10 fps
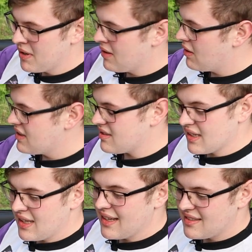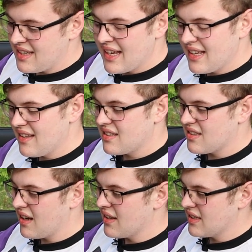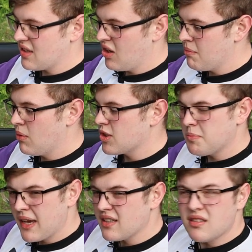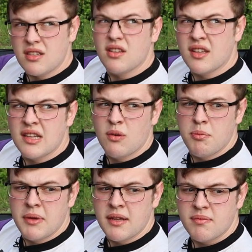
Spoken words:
But honestly, sitting in this car, there's a lot more space than you think there would be.